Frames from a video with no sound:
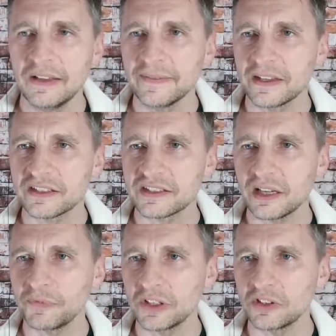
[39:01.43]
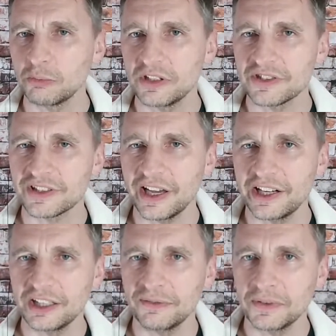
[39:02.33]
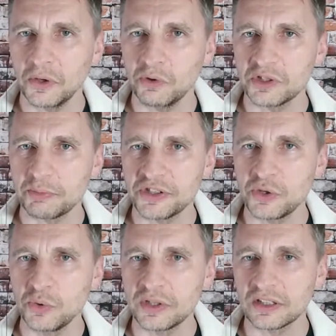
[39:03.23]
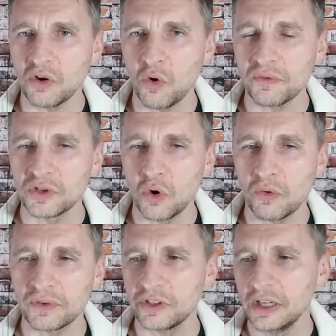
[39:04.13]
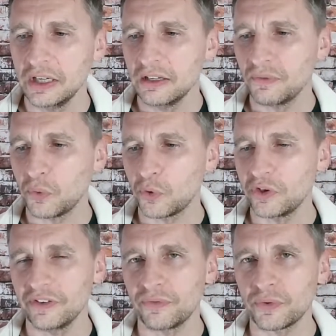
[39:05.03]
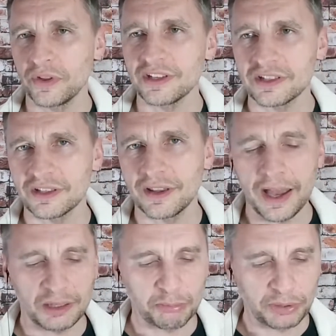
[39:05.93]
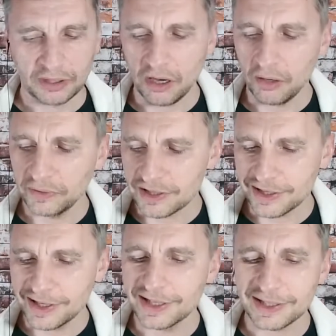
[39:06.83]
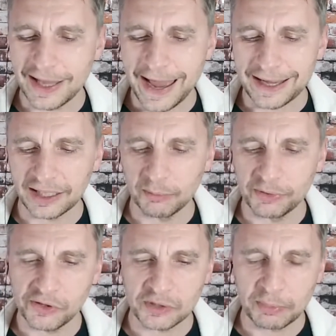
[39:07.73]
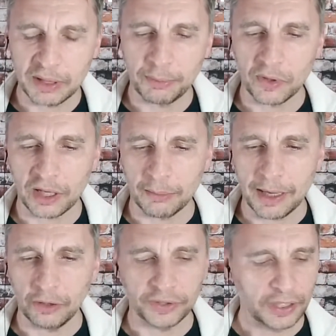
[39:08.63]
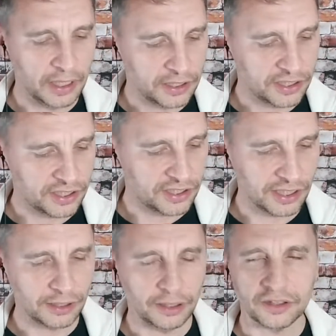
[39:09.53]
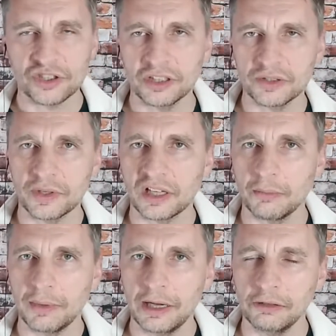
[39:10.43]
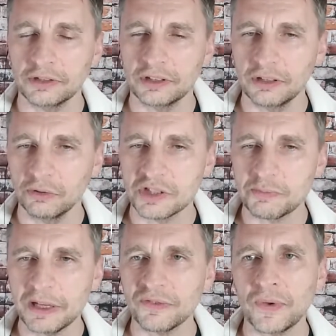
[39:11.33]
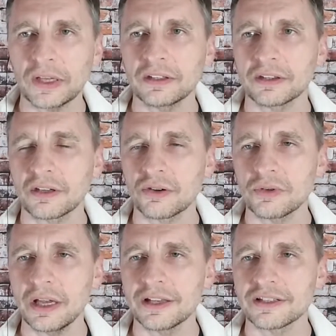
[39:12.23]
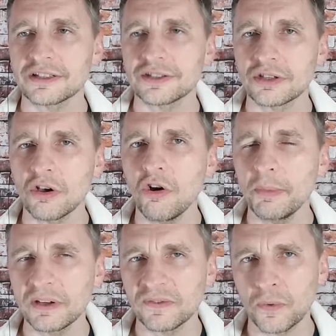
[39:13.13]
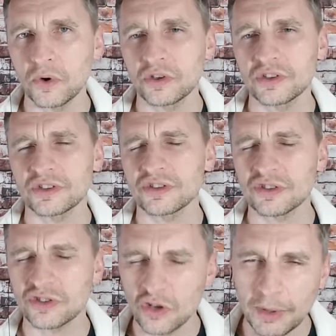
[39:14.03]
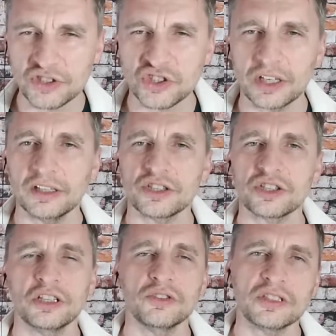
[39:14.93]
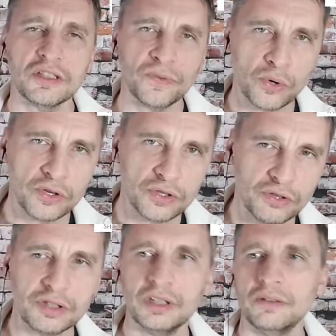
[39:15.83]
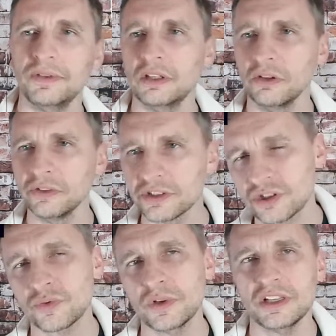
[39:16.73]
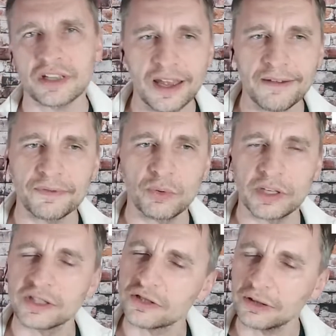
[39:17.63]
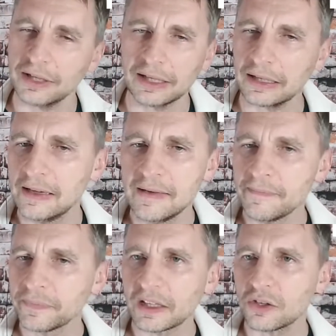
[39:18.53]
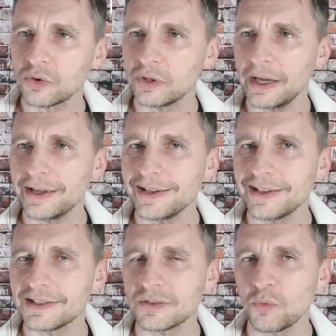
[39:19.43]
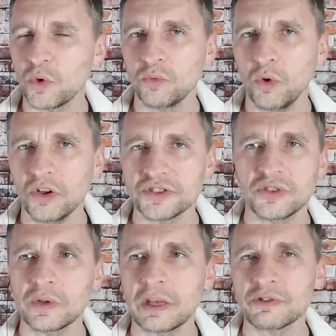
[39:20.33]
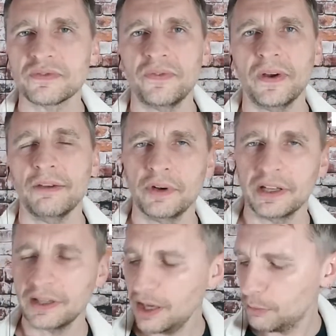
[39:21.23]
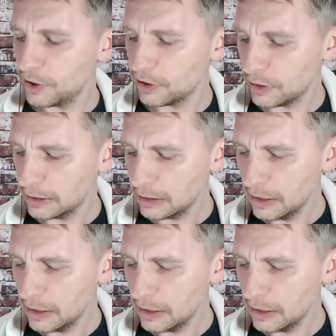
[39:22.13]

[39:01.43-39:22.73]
is something to be desired, even though it's been tooted over and over for this and that, but obviously it's lacking, because people come out, still children come out, you know, despite the fact that Korea has so many foreigners, there's so much English, and you see foreigners on TV, on the streets, everywhere. It's not like Korea is what it was in 2005 when I came here, right?